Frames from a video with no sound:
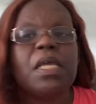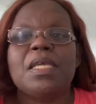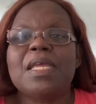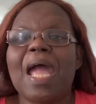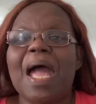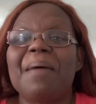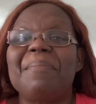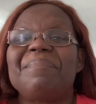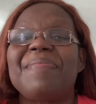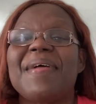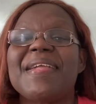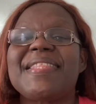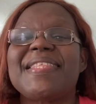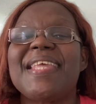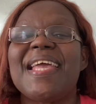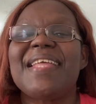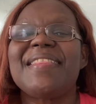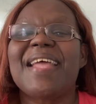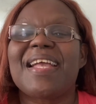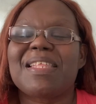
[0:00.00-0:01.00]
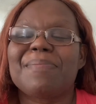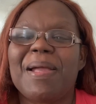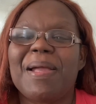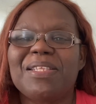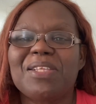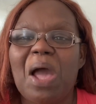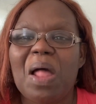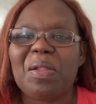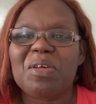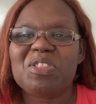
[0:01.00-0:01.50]
Yep, that's it. That's my
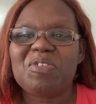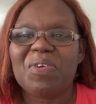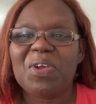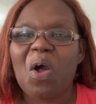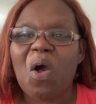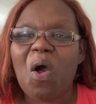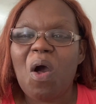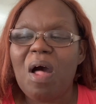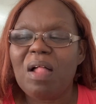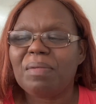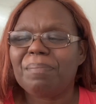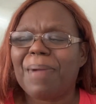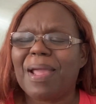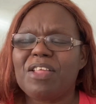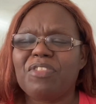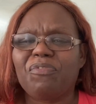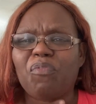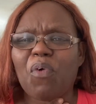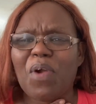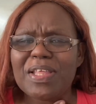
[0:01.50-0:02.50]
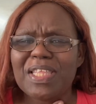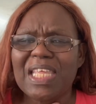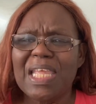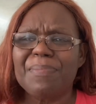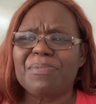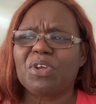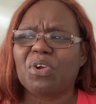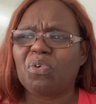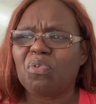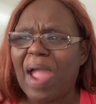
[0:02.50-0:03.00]
Dollar Tree haul. My voice
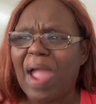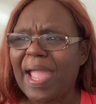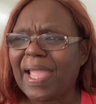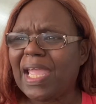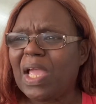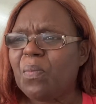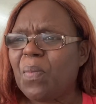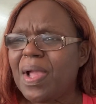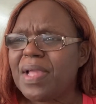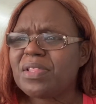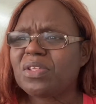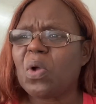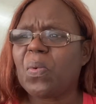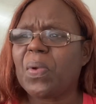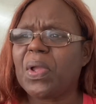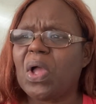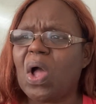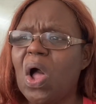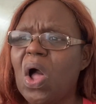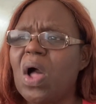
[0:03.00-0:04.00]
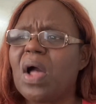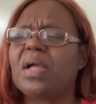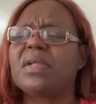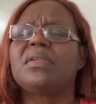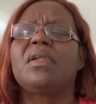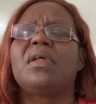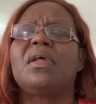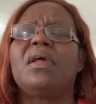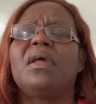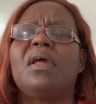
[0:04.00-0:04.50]
keeps cracking. What is going on?
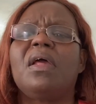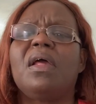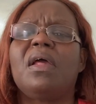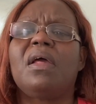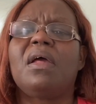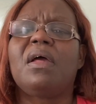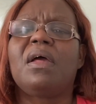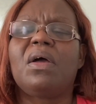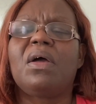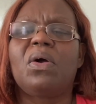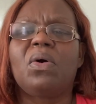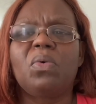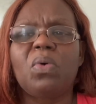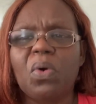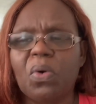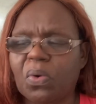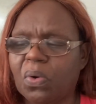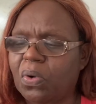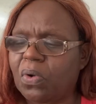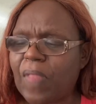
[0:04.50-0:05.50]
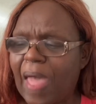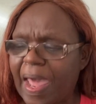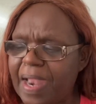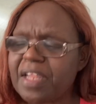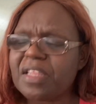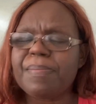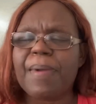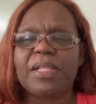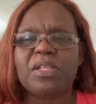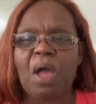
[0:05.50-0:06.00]
Whew, that
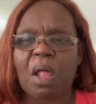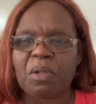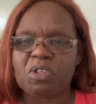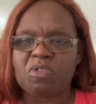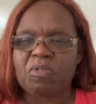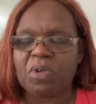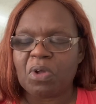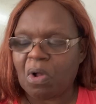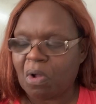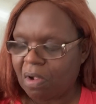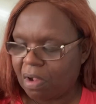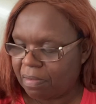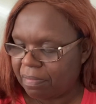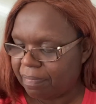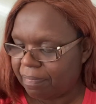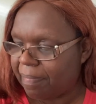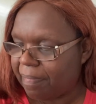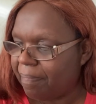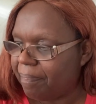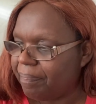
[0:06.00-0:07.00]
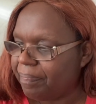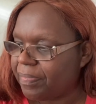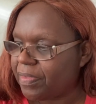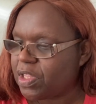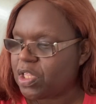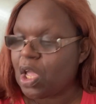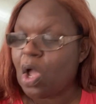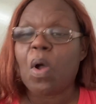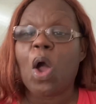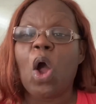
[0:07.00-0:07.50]
is my Dollar Tree haul.
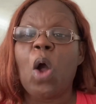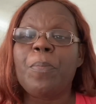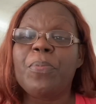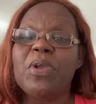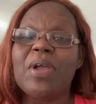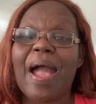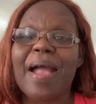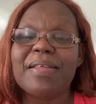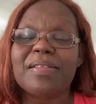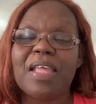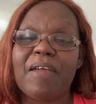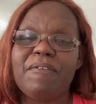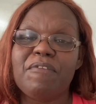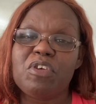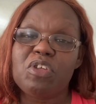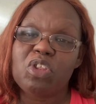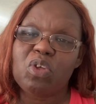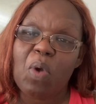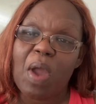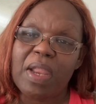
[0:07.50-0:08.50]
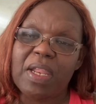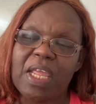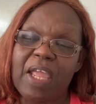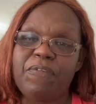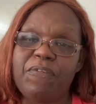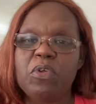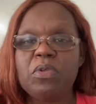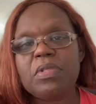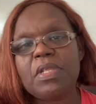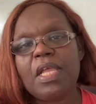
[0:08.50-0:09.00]
So I hope you guys have enjoyed it.
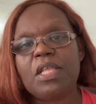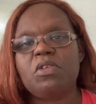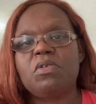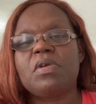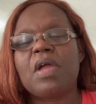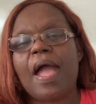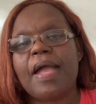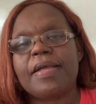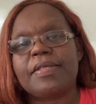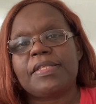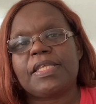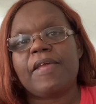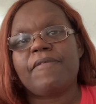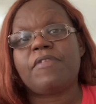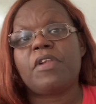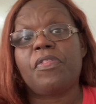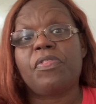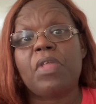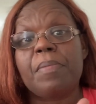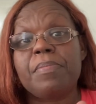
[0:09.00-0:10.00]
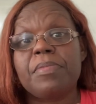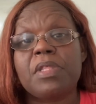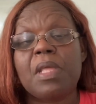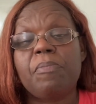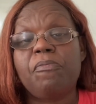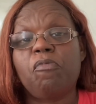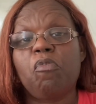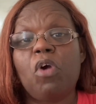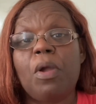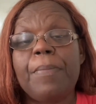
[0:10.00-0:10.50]
If you did, you guys give it a thumbs up
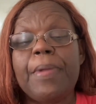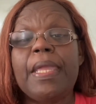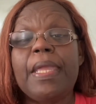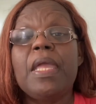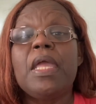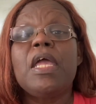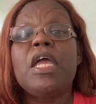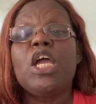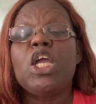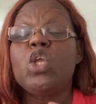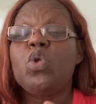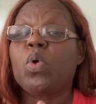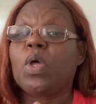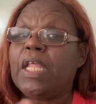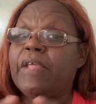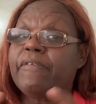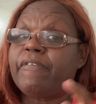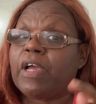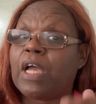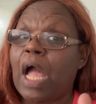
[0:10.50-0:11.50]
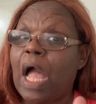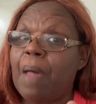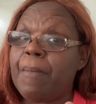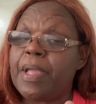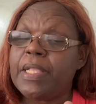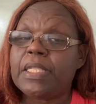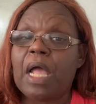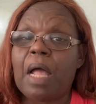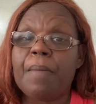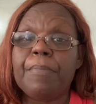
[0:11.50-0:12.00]
for me. You can leave a
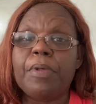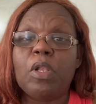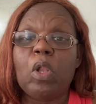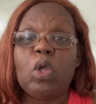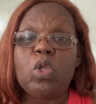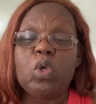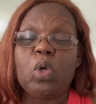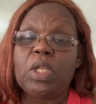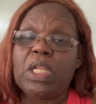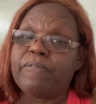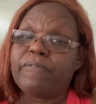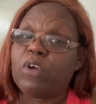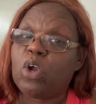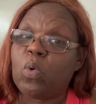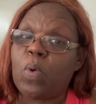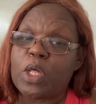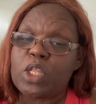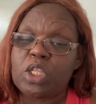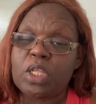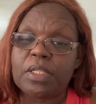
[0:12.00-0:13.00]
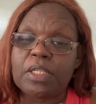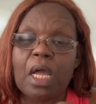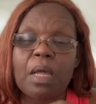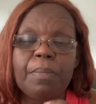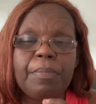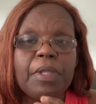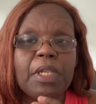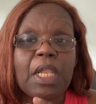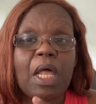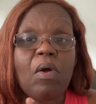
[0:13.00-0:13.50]
comment down below. You can leave a question
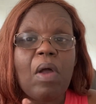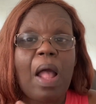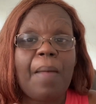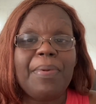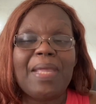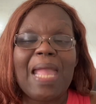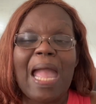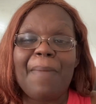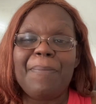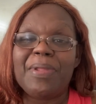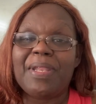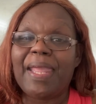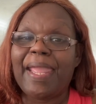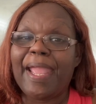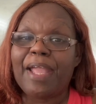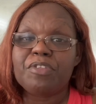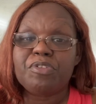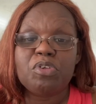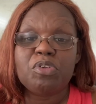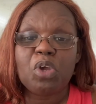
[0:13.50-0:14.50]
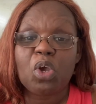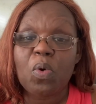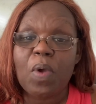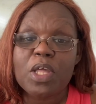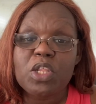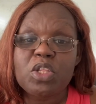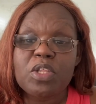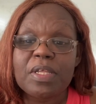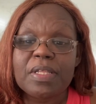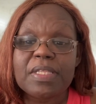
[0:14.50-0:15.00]
down below. I'll be happy to answer your
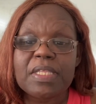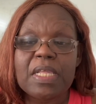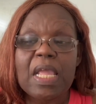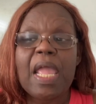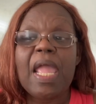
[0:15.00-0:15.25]
questions.